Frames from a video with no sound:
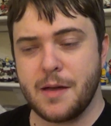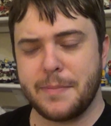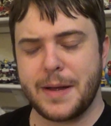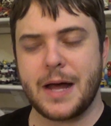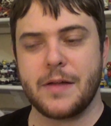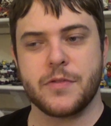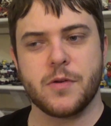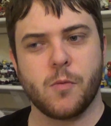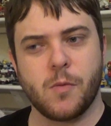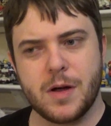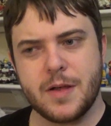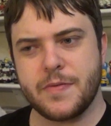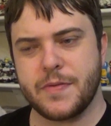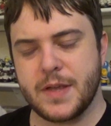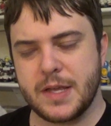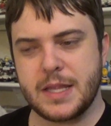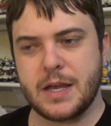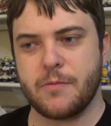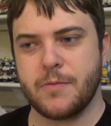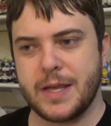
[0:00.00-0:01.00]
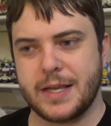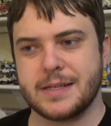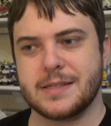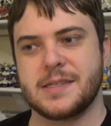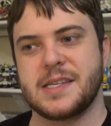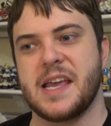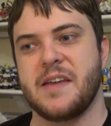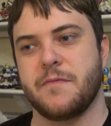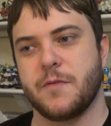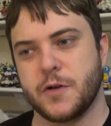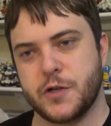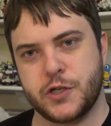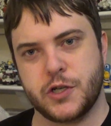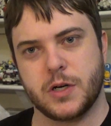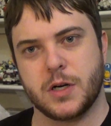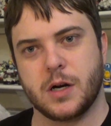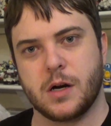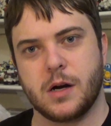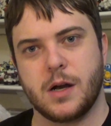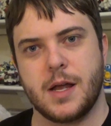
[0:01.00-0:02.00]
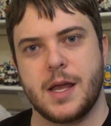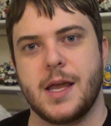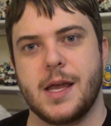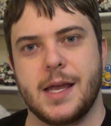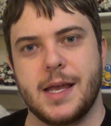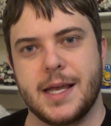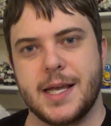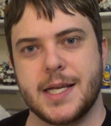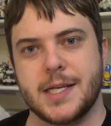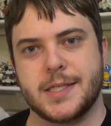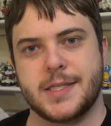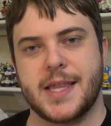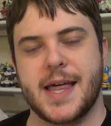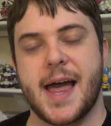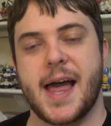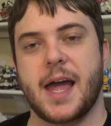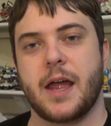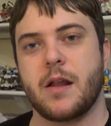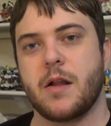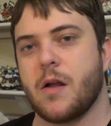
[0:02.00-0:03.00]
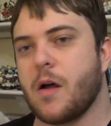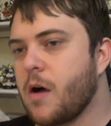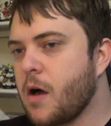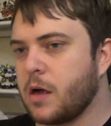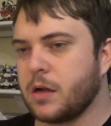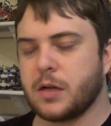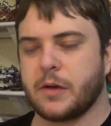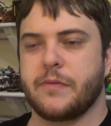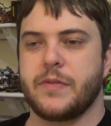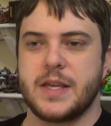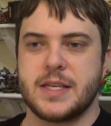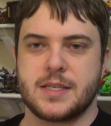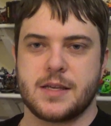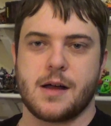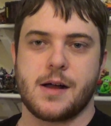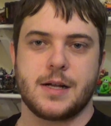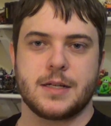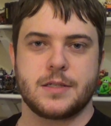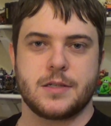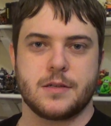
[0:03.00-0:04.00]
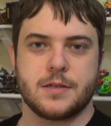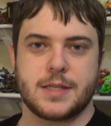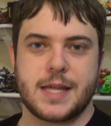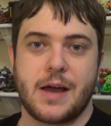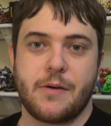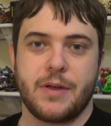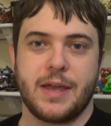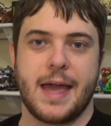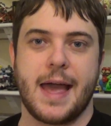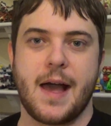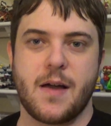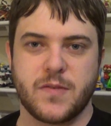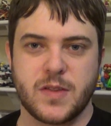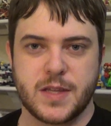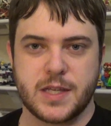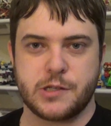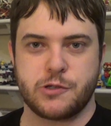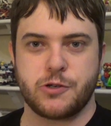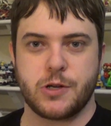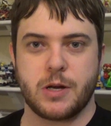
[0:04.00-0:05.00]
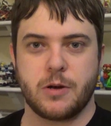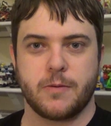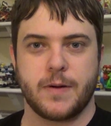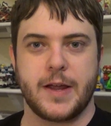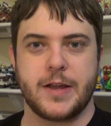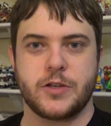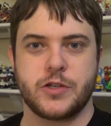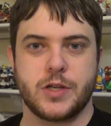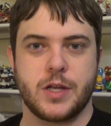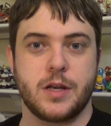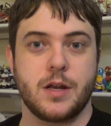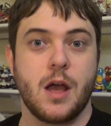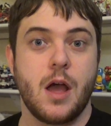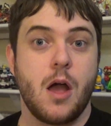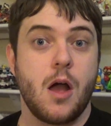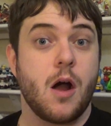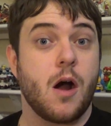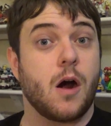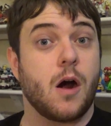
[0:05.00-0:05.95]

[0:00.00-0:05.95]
About the one thing that we can say for sure is that all of these consoles that we have in this generation